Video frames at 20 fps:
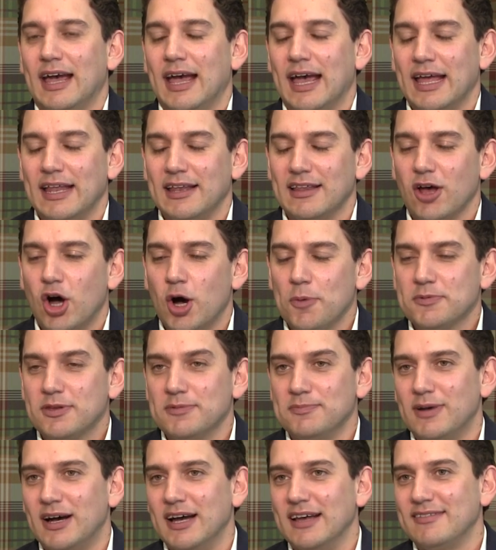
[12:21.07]
and
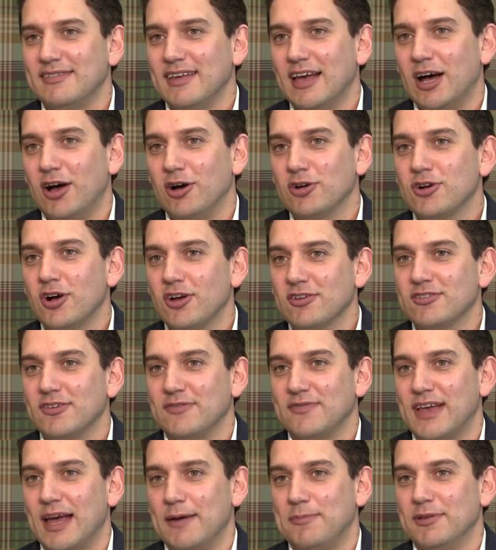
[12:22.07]
optimize our cost
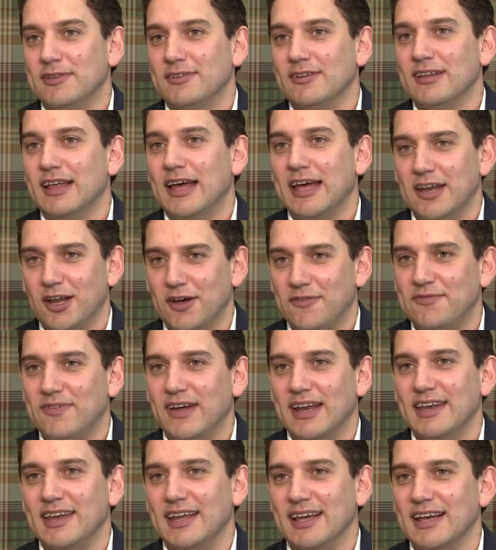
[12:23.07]
of capital and our
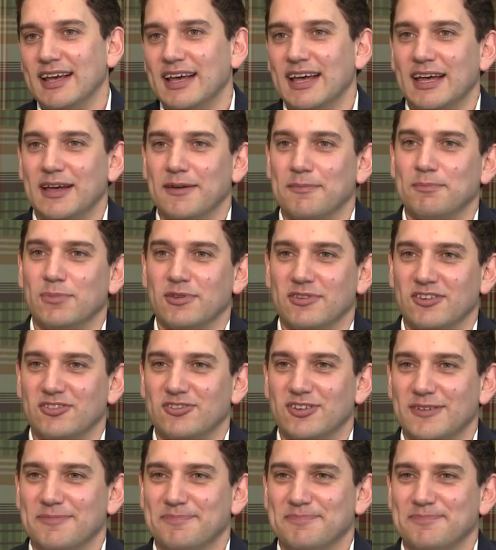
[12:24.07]
funding
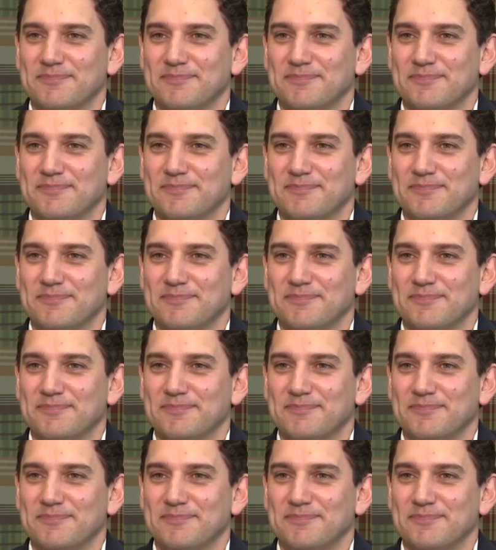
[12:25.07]
position.